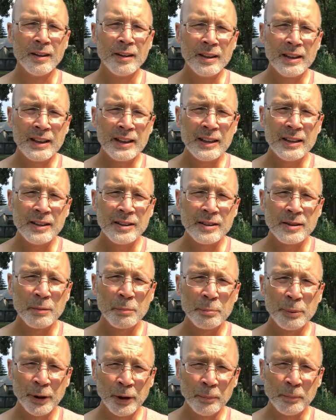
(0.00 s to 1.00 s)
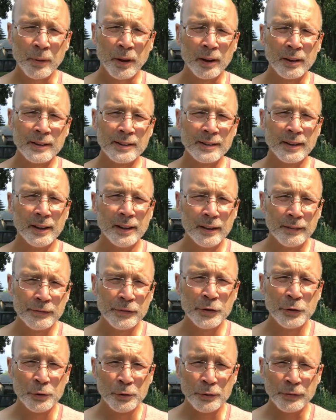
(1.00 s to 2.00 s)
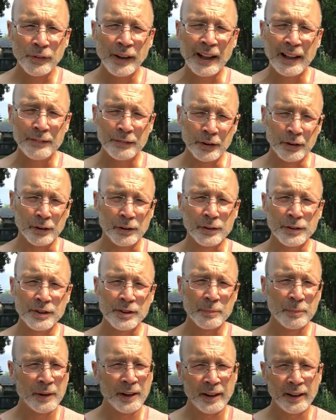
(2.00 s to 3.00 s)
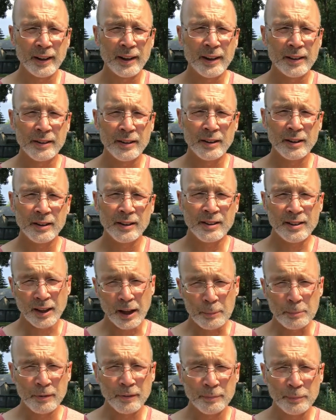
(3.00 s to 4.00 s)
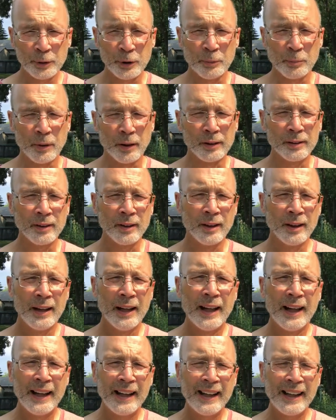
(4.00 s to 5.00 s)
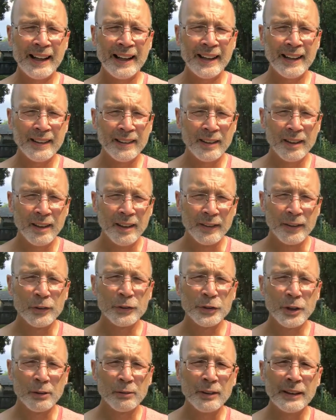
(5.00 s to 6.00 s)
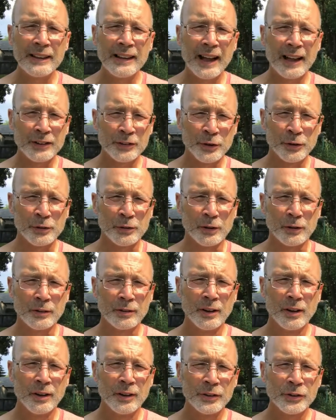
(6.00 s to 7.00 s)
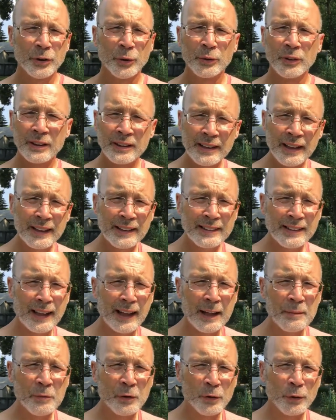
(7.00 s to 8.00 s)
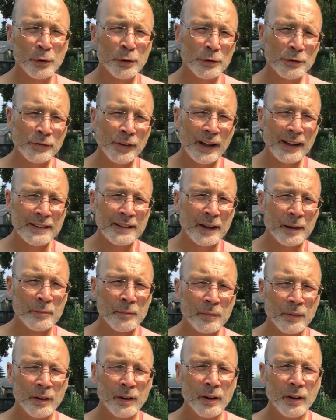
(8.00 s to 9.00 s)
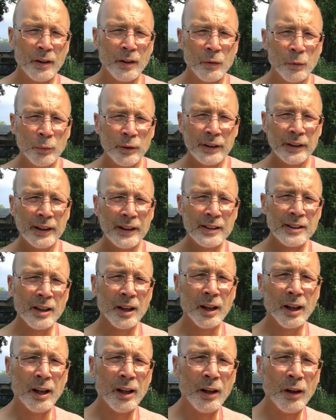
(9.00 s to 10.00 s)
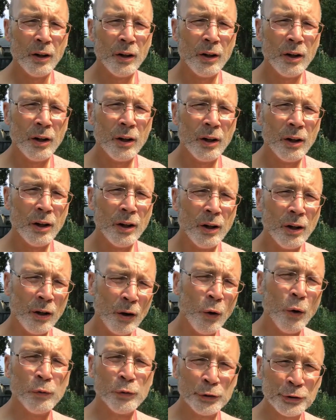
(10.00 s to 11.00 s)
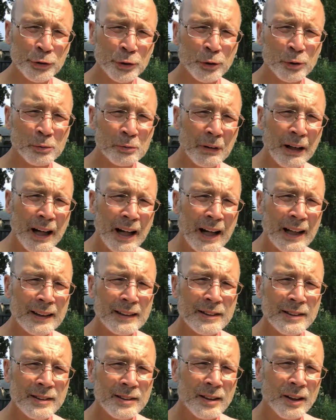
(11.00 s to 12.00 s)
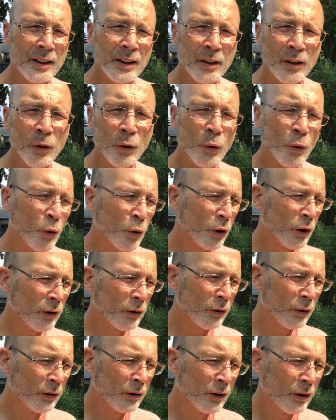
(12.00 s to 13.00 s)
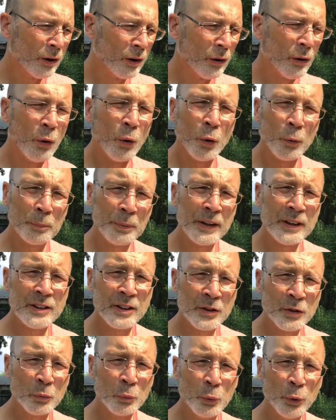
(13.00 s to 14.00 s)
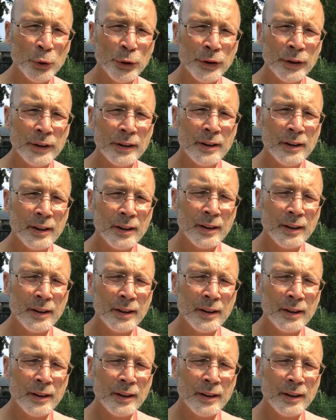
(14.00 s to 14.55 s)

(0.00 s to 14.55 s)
These pill bugs live 2 to 5 years, depending on the type of pill bug, and they're generally nocturnal. So the daytime, in order to find them, we need to overturn rocks or old pieces of wood,